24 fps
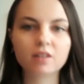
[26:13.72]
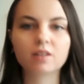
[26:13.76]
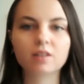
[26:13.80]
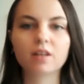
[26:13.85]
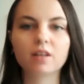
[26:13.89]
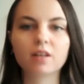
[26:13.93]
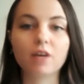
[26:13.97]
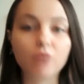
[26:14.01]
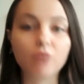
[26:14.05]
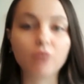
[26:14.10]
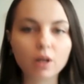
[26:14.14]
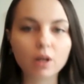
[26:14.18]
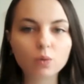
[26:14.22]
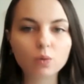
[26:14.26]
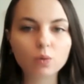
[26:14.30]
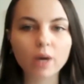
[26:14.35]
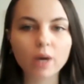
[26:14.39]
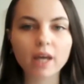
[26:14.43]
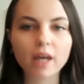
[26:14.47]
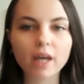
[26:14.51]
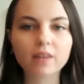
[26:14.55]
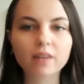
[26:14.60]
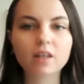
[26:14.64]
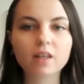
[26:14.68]

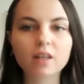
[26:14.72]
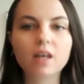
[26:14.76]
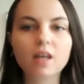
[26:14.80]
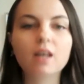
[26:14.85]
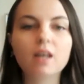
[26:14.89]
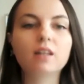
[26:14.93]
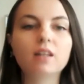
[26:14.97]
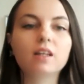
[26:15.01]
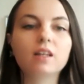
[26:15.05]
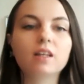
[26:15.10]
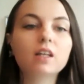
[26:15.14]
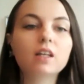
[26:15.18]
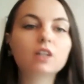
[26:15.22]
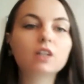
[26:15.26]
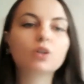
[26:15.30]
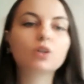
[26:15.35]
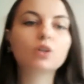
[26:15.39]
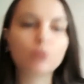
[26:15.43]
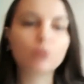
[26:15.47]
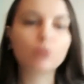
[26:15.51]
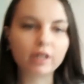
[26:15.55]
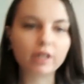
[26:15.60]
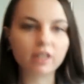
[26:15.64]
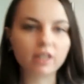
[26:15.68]
evaluate, think
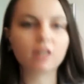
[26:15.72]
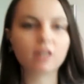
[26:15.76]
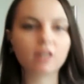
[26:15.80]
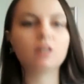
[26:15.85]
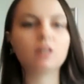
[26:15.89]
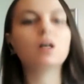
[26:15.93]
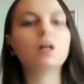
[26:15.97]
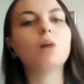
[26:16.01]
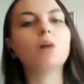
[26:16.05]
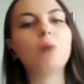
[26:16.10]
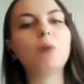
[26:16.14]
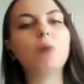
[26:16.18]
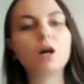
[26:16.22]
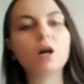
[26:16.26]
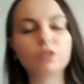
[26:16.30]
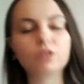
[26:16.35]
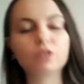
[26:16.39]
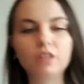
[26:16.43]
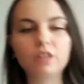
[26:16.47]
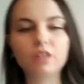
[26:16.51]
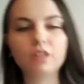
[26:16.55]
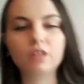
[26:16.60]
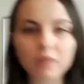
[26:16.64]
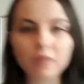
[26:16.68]
critical about
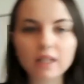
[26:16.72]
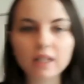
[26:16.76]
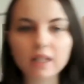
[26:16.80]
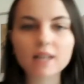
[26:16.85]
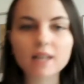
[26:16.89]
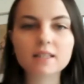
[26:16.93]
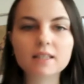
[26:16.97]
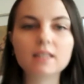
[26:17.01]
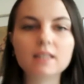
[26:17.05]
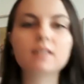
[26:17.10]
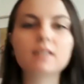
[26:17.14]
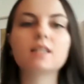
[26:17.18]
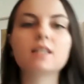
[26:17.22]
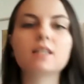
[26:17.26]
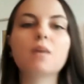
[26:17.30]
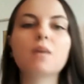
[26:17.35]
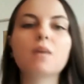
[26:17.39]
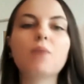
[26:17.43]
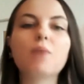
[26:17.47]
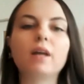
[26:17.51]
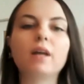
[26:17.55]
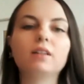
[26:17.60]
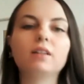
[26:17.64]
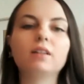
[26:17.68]
the media system
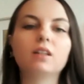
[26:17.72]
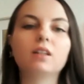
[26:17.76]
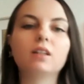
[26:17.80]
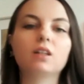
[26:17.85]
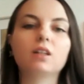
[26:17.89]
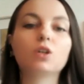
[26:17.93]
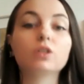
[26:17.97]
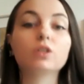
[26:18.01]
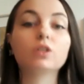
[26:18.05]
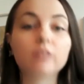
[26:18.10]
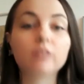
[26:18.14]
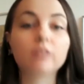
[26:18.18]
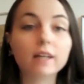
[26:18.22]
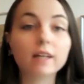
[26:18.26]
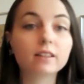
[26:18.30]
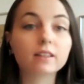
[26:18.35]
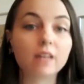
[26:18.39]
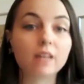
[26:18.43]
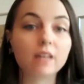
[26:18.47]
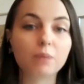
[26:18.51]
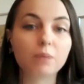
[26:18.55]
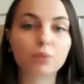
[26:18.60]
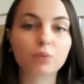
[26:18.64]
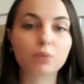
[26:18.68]
and the content
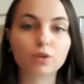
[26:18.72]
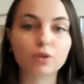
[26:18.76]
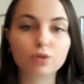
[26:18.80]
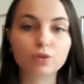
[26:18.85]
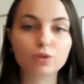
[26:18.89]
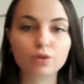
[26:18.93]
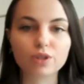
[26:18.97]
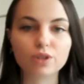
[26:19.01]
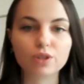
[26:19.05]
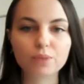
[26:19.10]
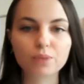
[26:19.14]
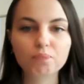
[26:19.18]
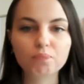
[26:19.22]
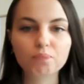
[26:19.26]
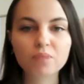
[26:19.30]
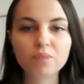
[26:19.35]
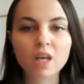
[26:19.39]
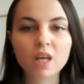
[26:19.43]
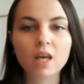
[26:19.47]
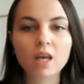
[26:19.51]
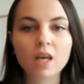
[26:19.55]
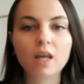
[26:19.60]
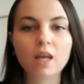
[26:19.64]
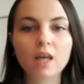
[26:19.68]
they produce.
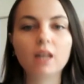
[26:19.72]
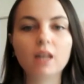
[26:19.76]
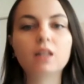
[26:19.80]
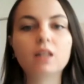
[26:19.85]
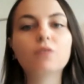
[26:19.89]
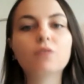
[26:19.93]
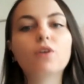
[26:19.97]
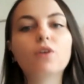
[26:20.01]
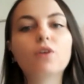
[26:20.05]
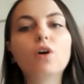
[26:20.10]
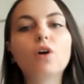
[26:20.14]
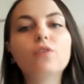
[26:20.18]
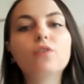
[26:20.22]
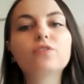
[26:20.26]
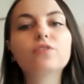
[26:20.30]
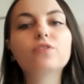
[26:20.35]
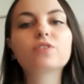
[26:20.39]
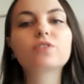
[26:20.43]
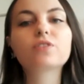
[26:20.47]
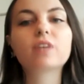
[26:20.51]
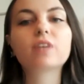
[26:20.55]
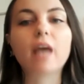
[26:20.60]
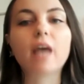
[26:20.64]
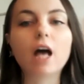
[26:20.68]
It involves
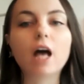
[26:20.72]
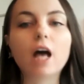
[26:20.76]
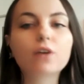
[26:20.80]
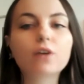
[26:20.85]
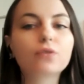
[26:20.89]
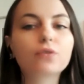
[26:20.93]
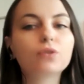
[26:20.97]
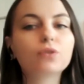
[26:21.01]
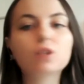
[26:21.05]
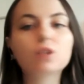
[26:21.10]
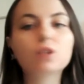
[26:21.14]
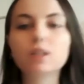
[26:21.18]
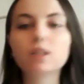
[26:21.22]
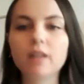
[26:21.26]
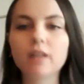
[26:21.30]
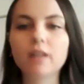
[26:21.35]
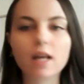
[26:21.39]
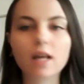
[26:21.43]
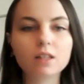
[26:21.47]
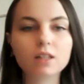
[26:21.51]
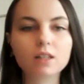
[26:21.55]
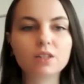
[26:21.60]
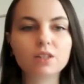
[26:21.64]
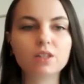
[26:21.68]
careful
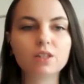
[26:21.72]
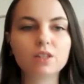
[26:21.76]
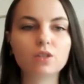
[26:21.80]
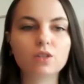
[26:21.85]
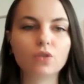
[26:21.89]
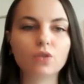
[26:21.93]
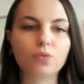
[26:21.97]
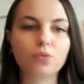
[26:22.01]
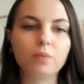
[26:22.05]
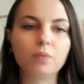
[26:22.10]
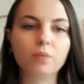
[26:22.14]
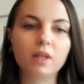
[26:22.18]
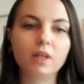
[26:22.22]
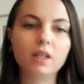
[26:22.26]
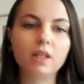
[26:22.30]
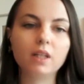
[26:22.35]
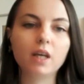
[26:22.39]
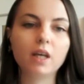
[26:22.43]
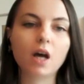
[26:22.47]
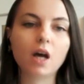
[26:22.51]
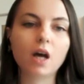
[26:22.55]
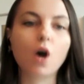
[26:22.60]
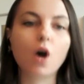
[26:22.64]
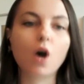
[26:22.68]
analysis of
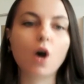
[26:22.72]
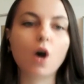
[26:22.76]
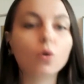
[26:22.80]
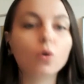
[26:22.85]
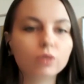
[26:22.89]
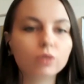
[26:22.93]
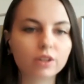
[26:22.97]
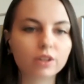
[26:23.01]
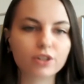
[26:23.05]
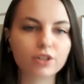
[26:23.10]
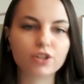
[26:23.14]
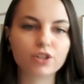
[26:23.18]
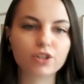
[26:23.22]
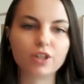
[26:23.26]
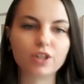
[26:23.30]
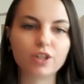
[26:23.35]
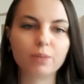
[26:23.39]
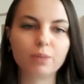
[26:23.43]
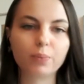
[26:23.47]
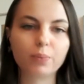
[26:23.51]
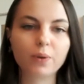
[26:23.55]
media ownership,